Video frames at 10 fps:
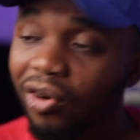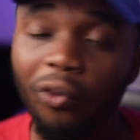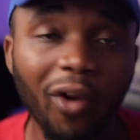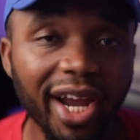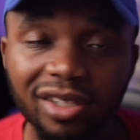
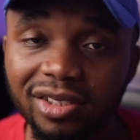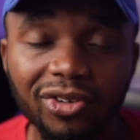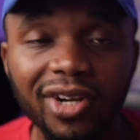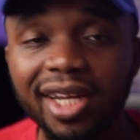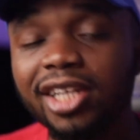why not
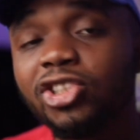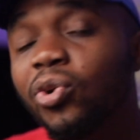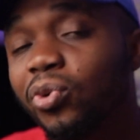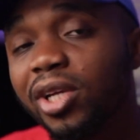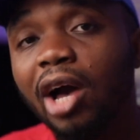organize
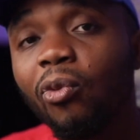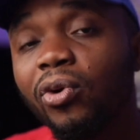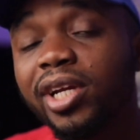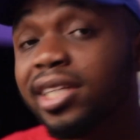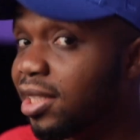your own
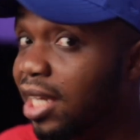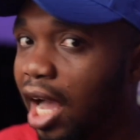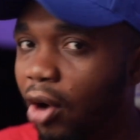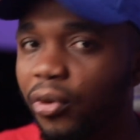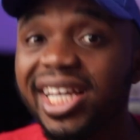award and see
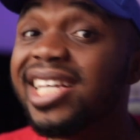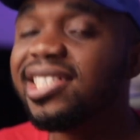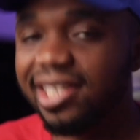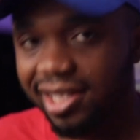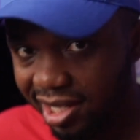how
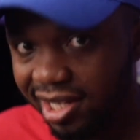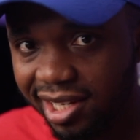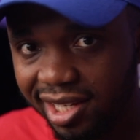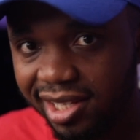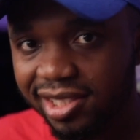easy it
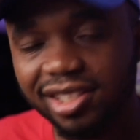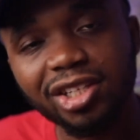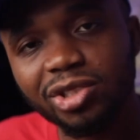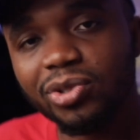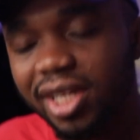is
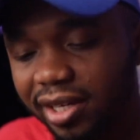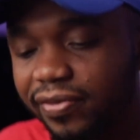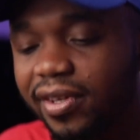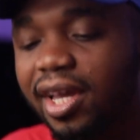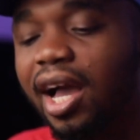to give